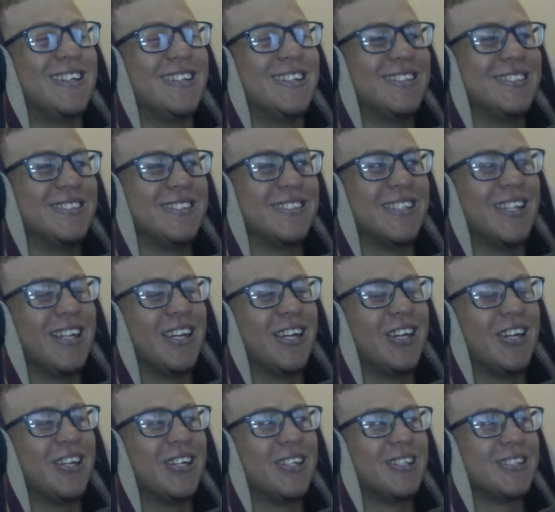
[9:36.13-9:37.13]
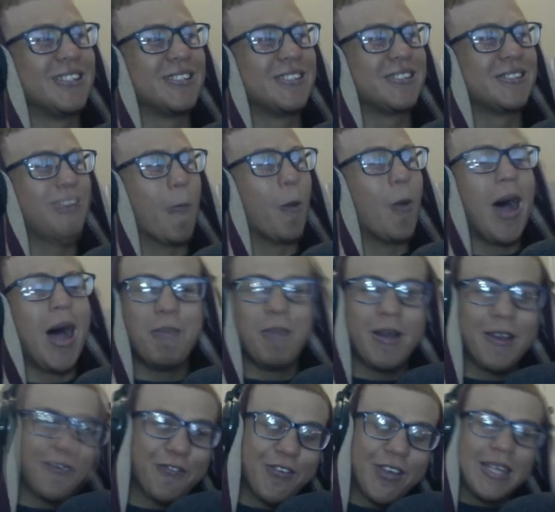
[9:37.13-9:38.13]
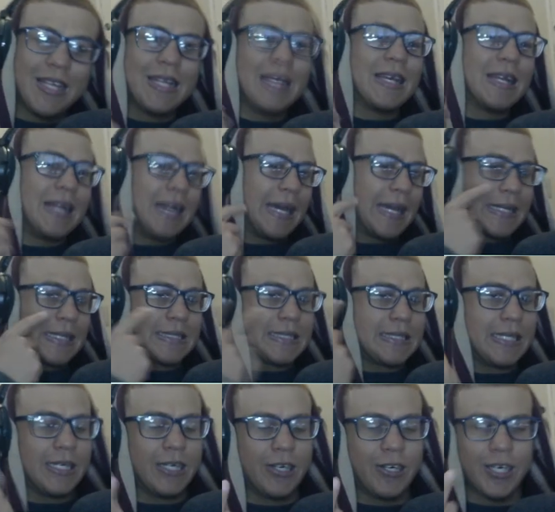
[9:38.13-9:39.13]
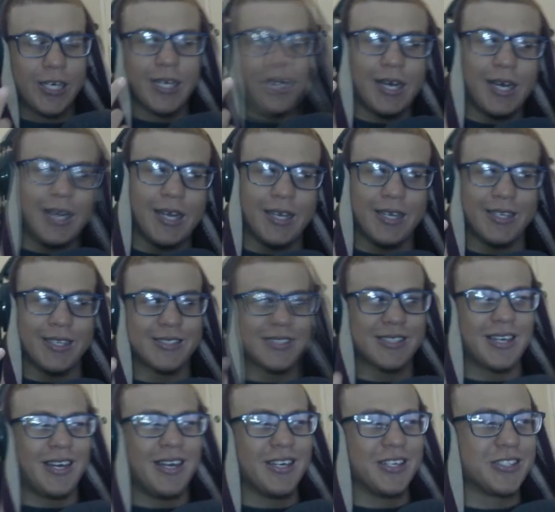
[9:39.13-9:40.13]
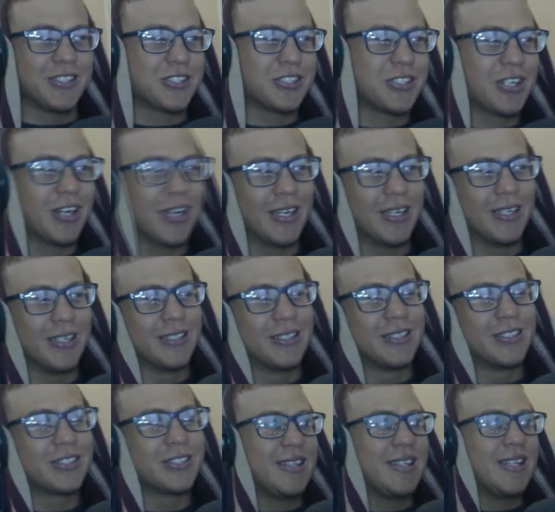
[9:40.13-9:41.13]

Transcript: It's hilarious. Why am I feeling like teary-eyed? It's kind of strange.